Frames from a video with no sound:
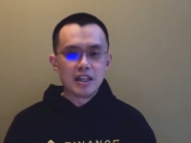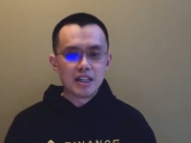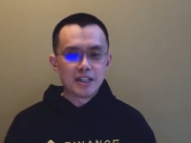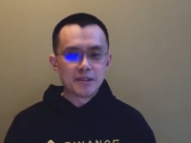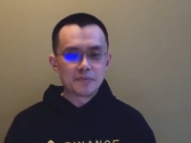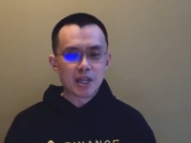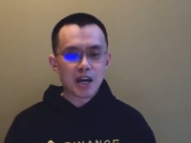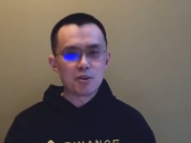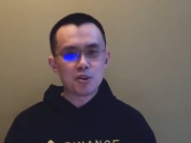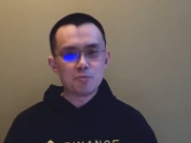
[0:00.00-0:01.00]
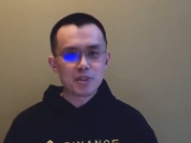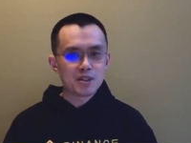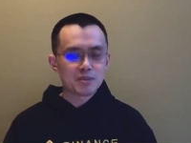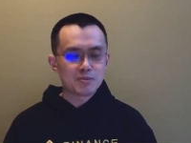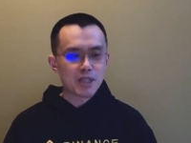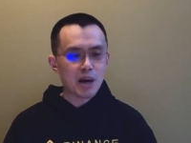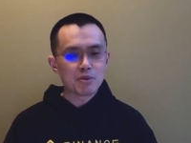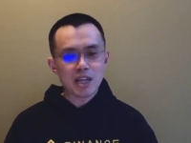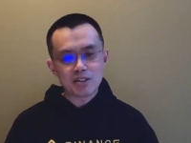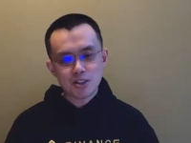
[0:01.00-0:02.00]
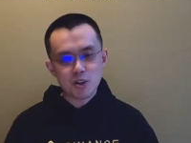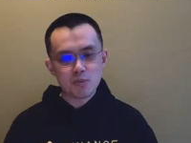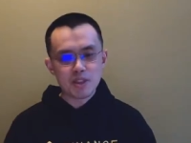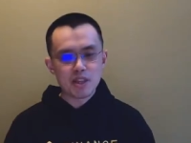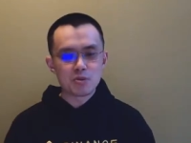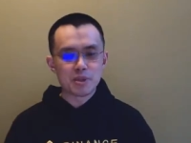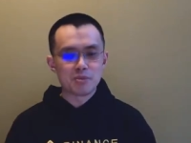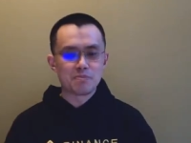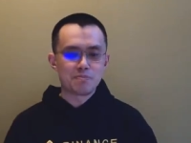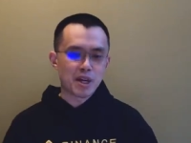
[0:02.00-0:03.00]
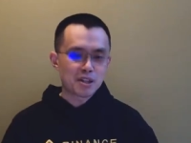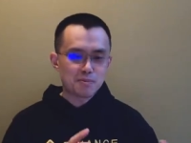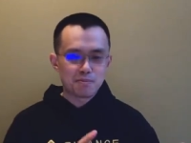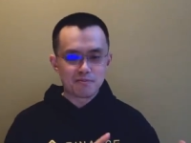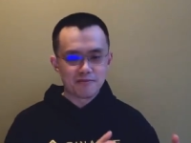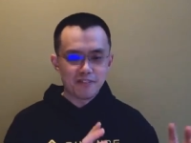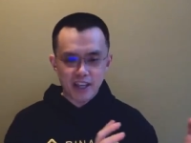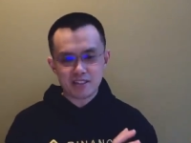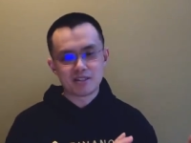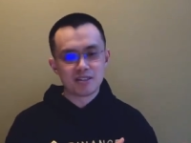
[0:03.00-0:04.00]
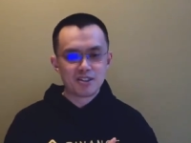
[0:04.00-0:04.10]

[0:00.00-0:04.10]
Um, I hope there. I was actually hoping there would be a better face,